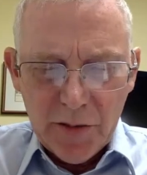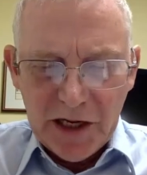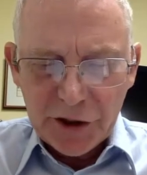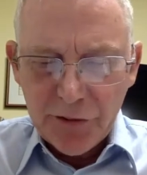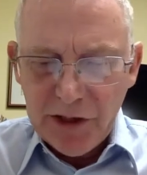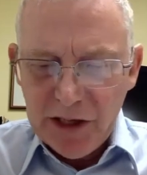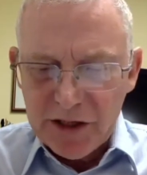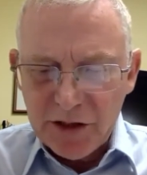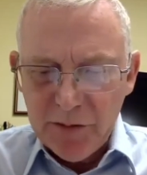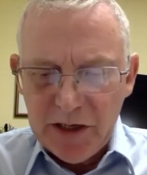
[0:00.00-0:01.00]
a measuring
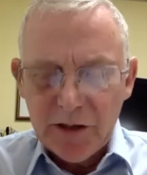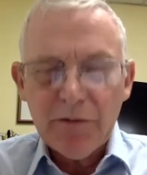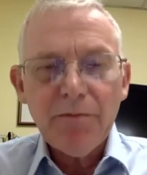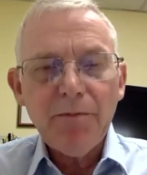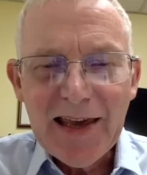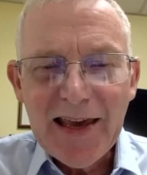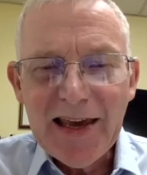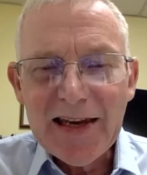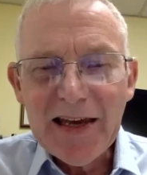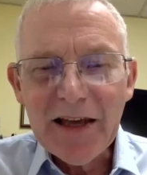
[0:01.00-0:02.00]
instrument?
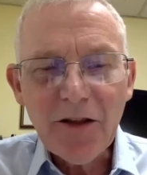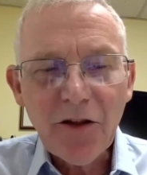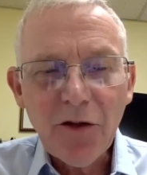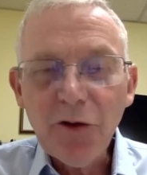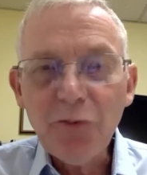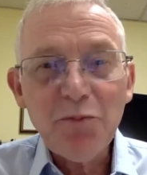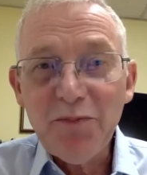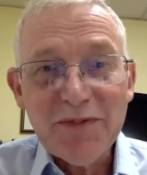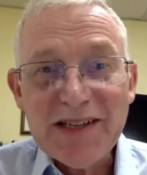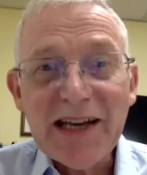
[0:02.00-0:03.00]
It is
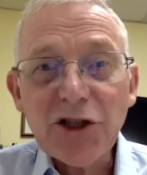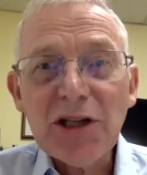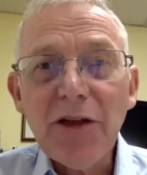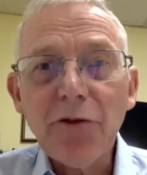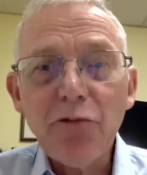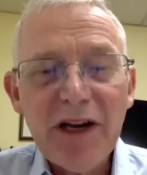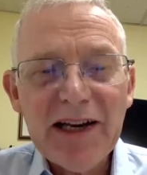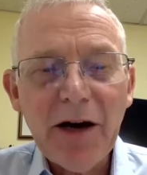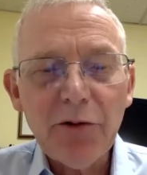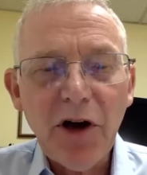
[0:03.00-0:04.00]
essentially the
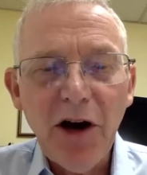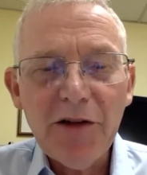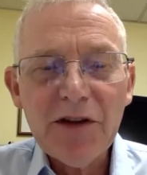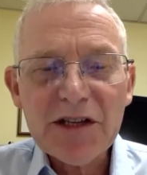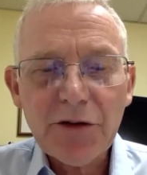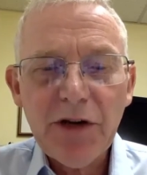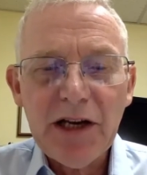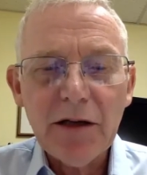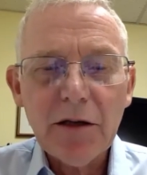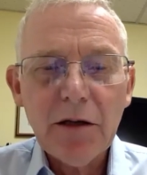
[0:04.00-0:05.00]
readout on the
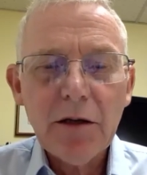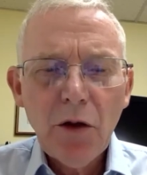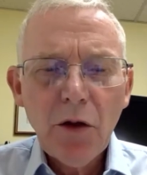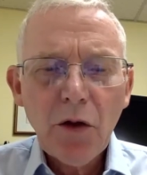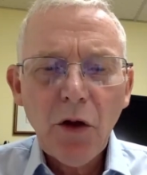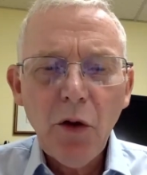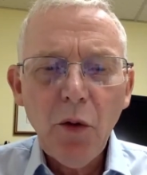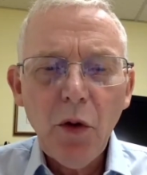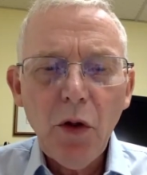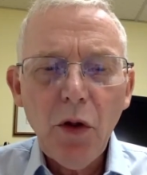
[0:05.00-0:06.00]
screen.
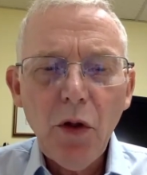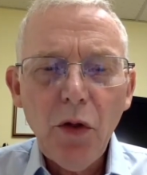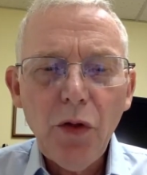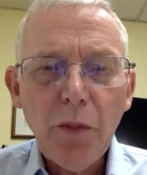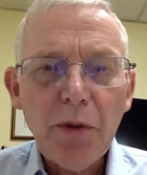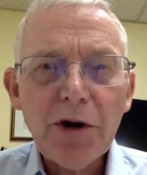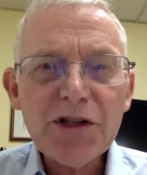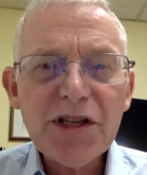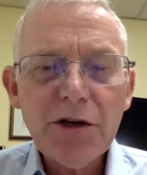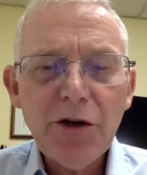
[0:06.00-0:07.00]
So the
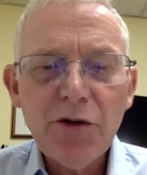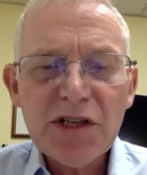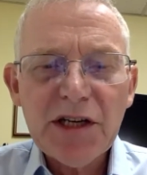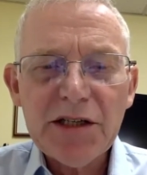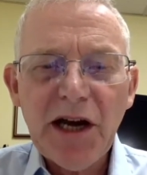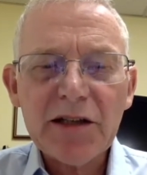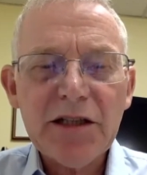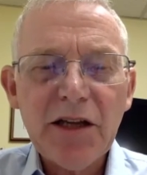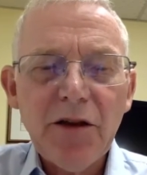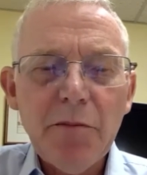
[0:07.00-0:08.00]
person who's
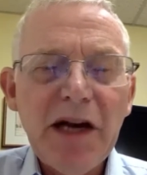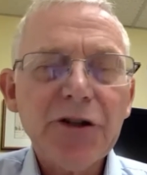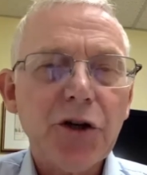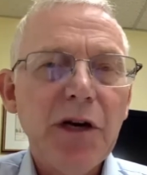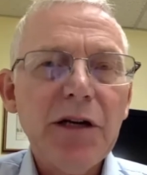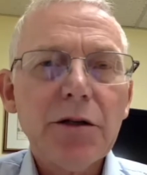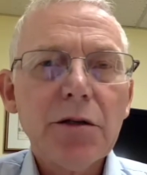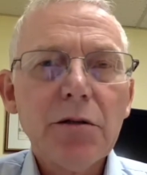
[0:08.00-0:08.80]
conducting the measurement,